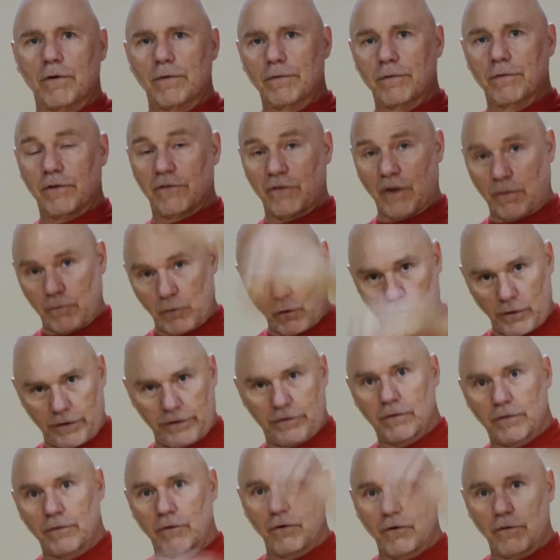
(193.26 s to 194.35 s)
because I'm going
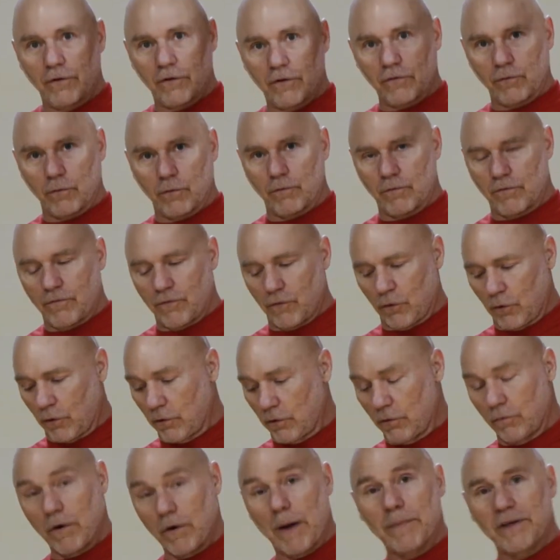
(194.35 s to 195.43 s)
to do this for
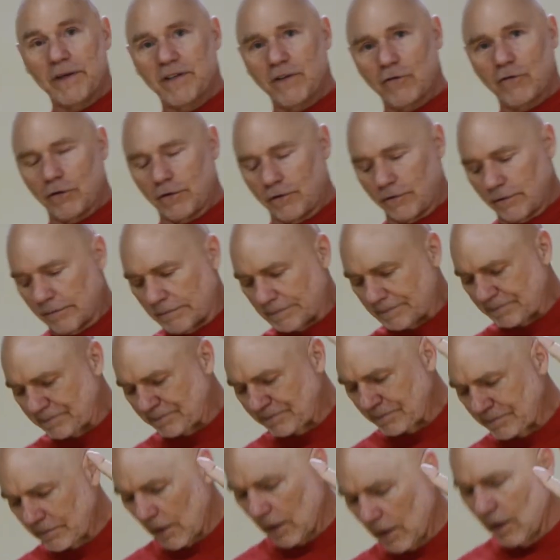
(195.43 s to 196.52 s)
repetitions.
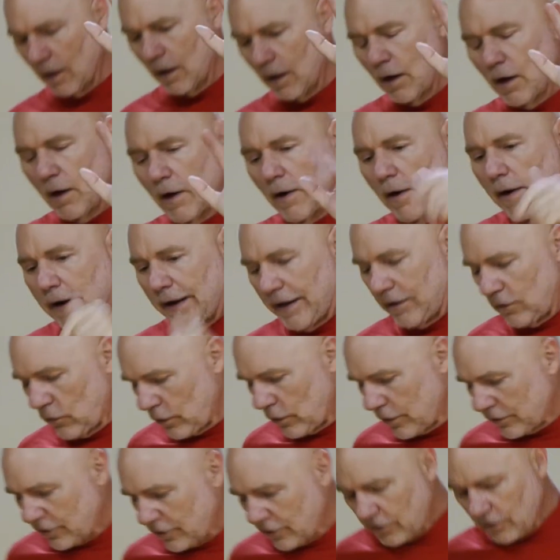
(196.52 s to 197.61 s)
In
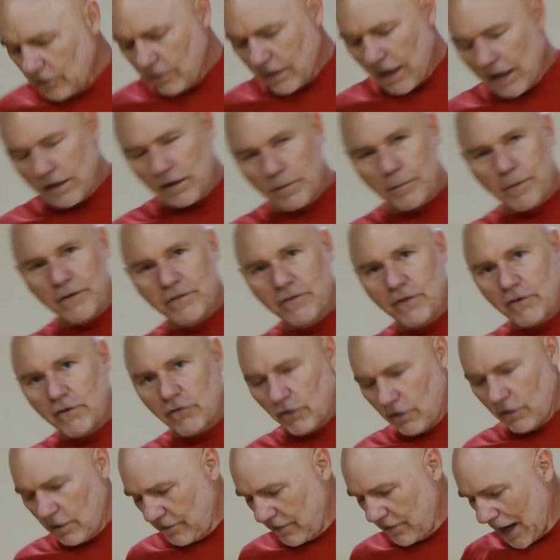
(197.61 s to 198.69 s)
order to do that, the
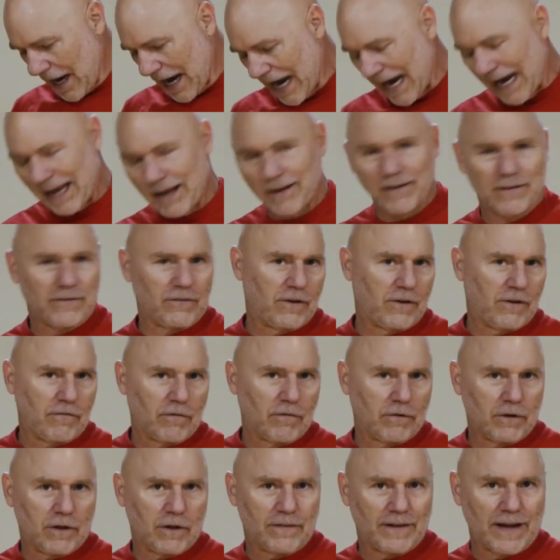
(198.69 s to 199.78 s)
position of the hand is
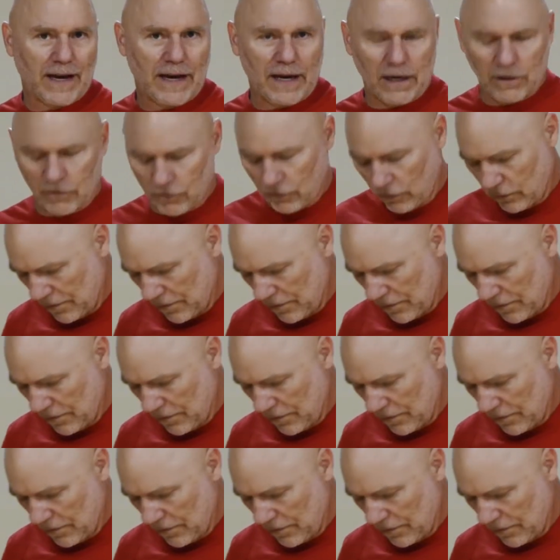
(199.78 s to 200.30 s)
different on the handle.